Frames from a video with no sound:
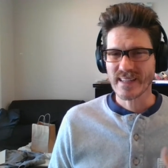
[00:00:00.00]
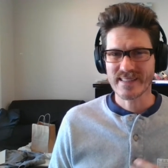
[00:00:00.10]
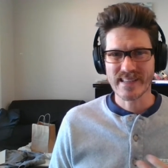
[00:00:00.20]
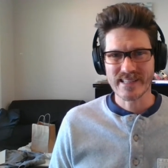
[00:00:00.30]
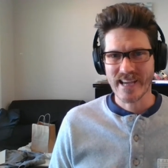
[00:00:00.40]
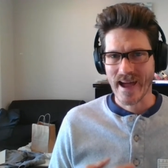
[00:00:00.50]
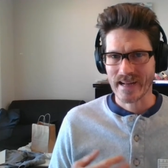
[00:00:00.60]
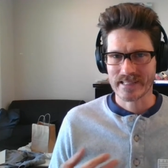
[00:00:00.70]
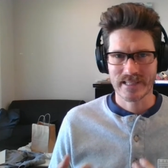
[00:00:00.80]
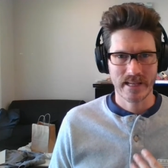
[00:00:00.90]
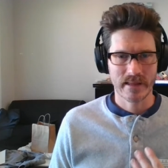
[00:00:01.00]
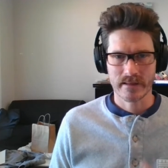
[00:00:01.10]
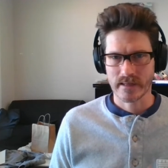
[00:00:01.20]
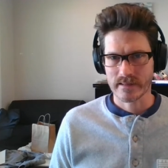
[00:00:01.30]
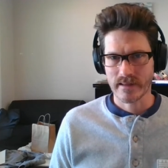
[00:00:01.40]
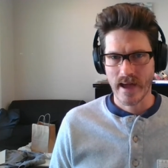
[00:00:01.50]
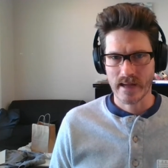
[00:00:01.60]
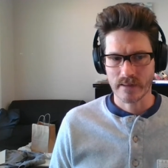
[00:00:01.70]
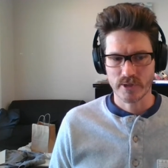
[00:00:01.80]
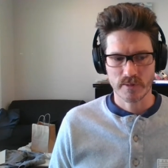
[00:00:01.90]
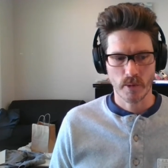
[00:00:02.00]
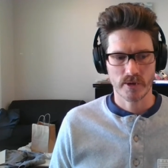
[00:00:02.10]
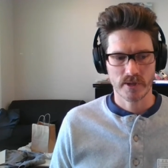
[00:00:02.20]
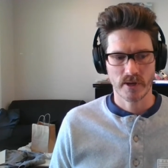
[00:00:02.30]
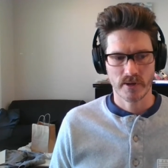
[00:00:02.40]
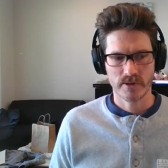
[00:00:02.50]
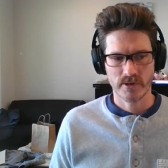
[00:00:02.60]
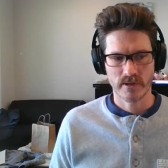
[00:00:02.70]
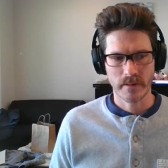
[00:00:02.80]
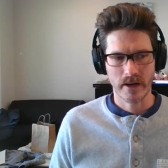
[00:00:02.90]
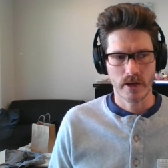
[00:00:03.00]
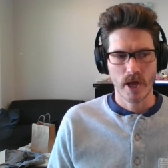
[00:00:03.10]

syntax, anything like that. I'm just more so concerned about